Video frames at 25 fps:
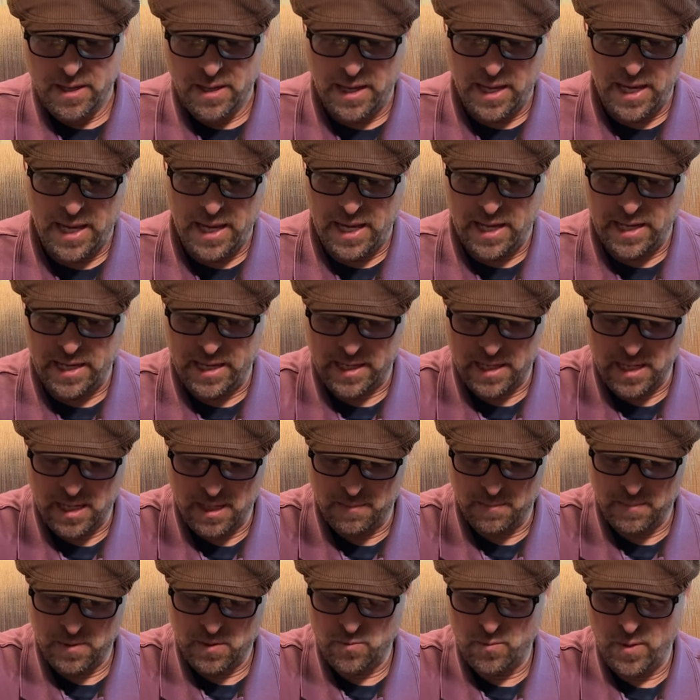And it
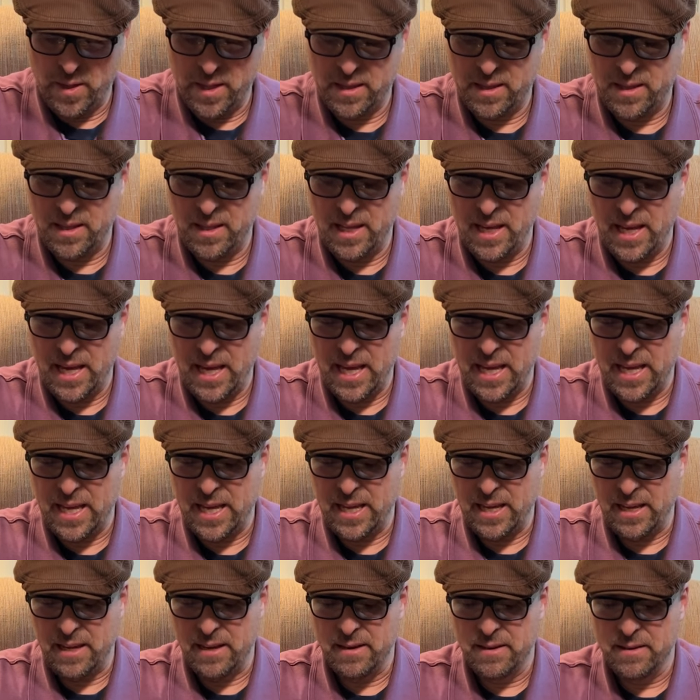comes with
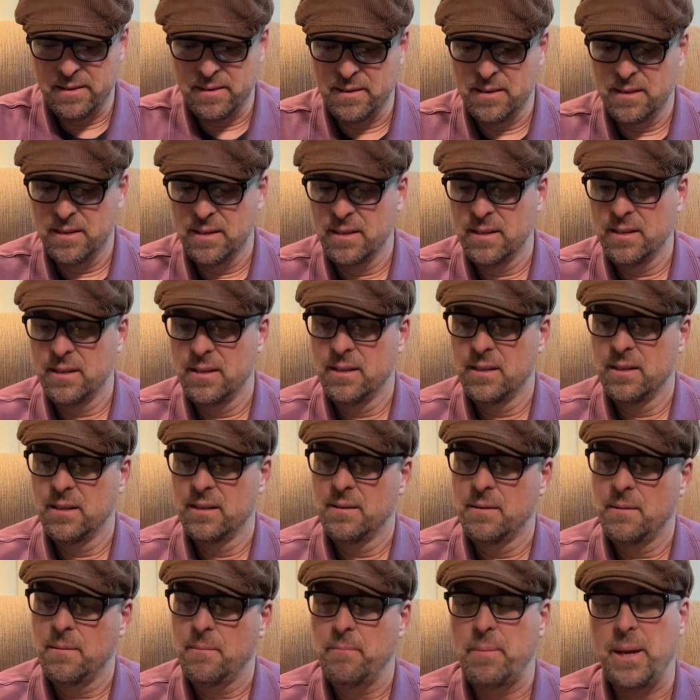a
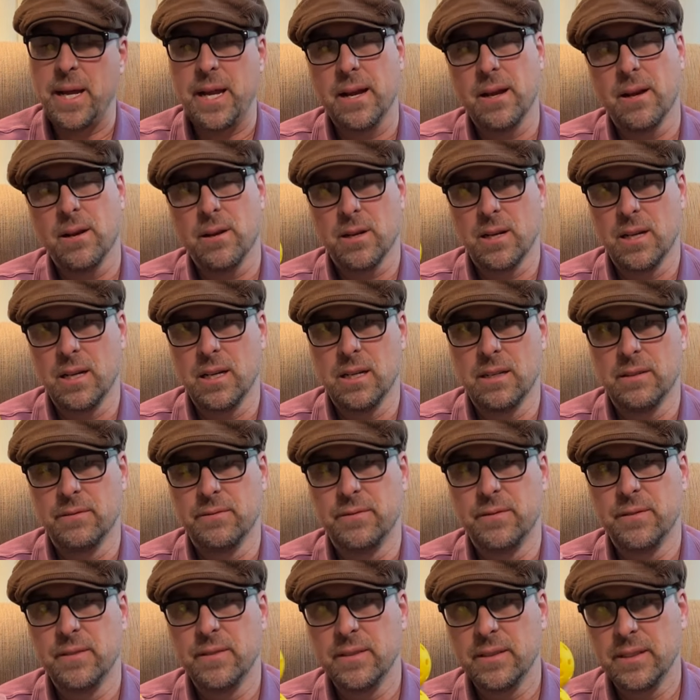pair
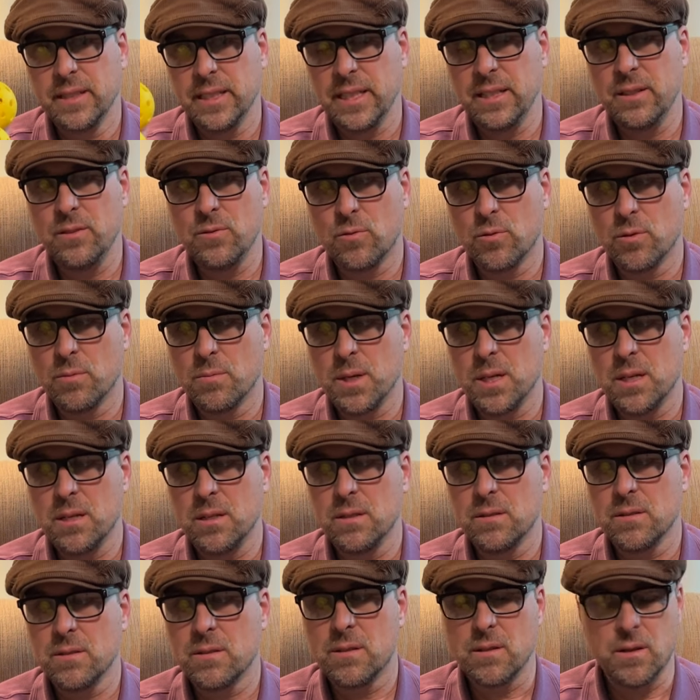of indoor
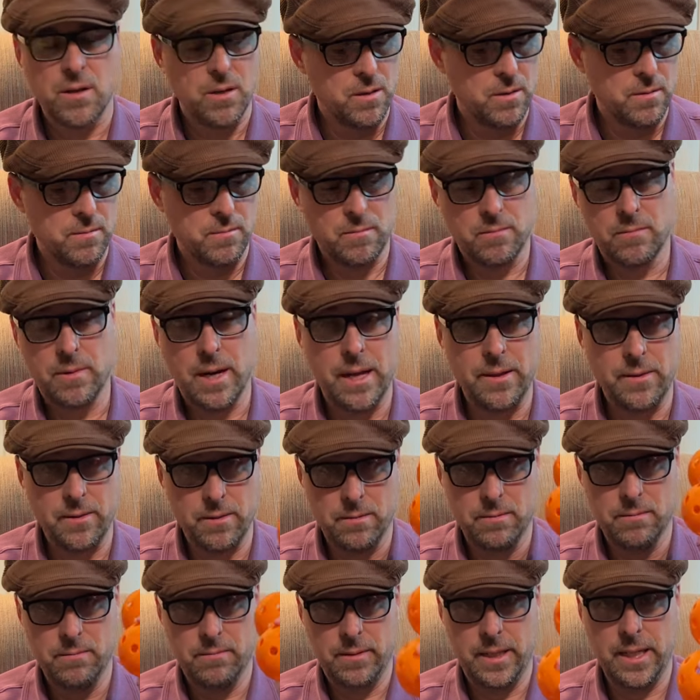balls, or
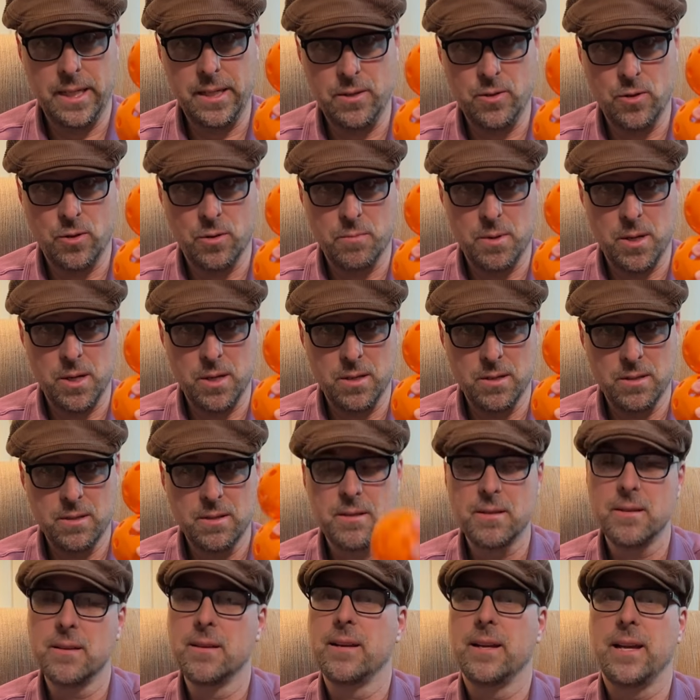rather indoor
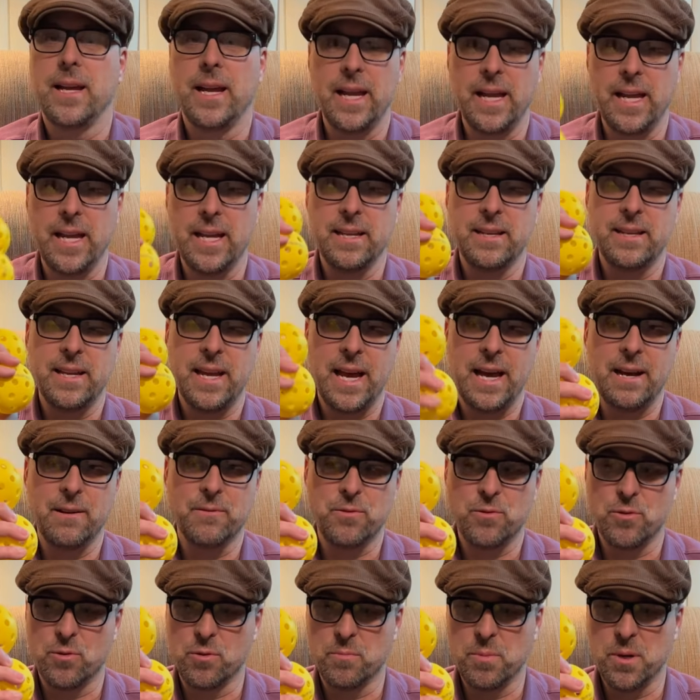balls and
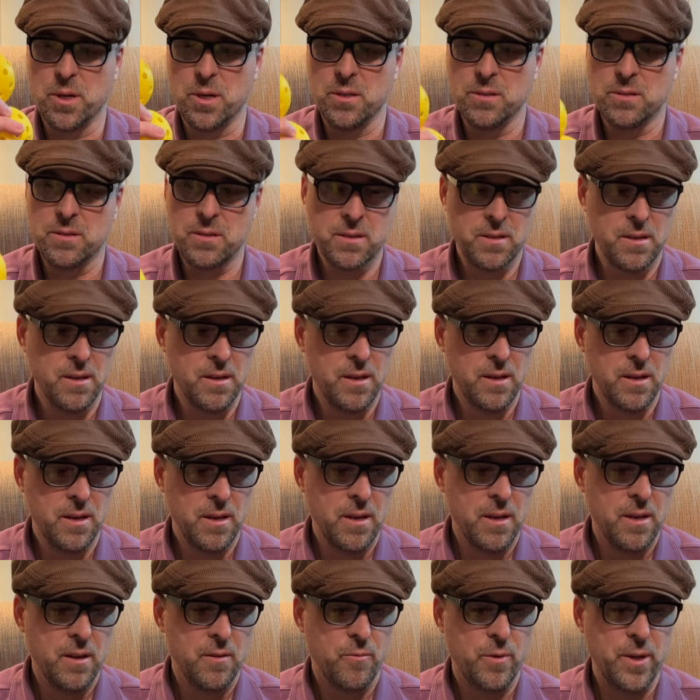outdoor balls,
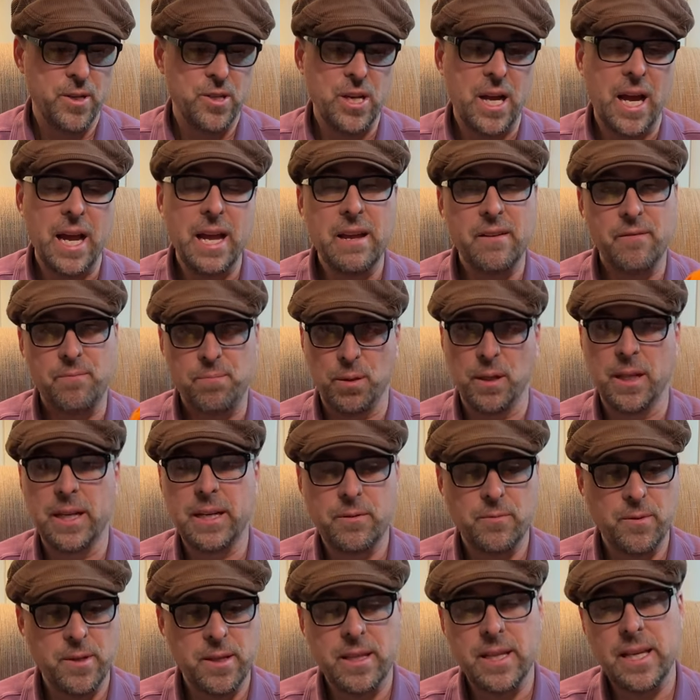which I have
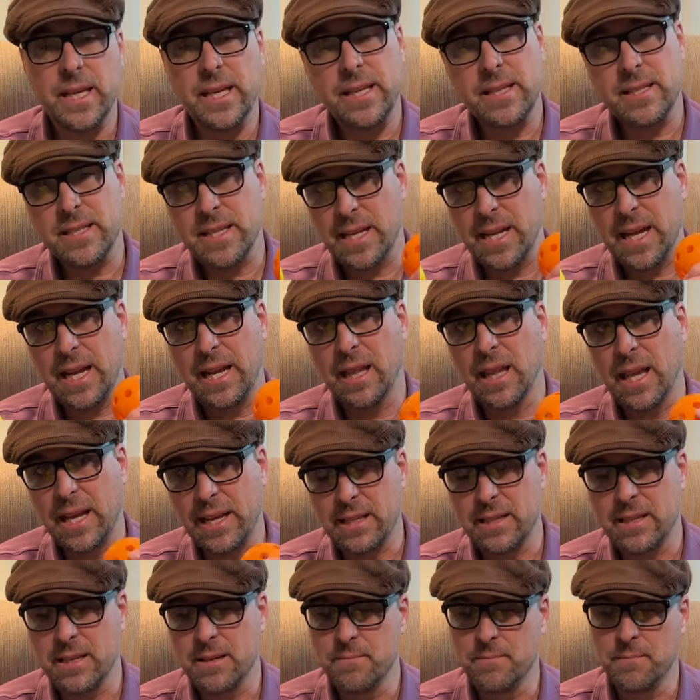played with these and I
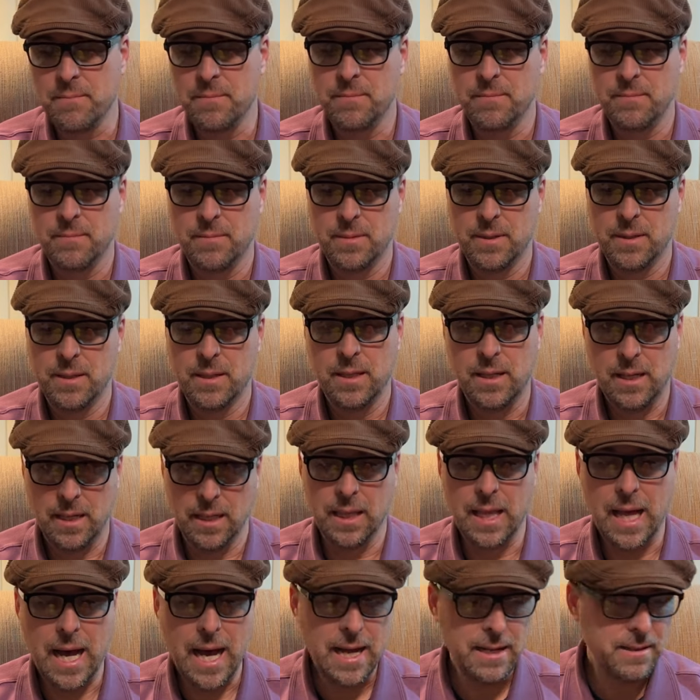like them a
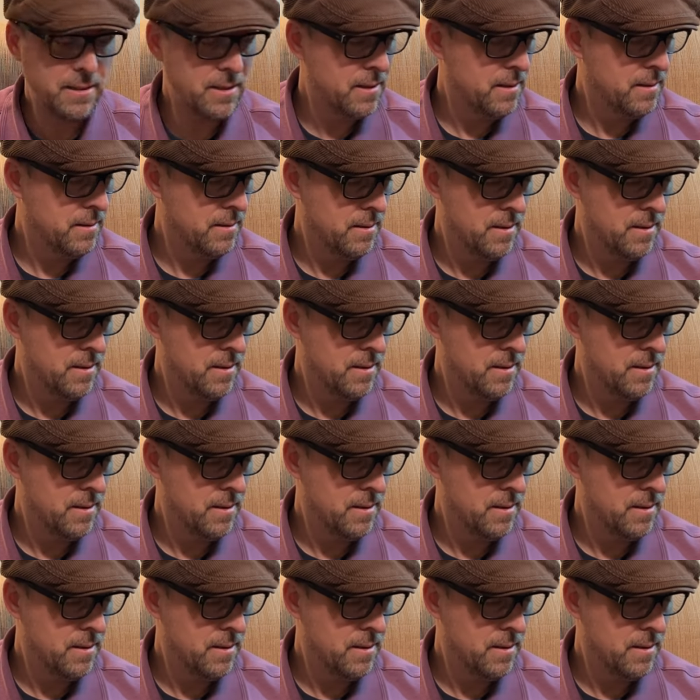lot.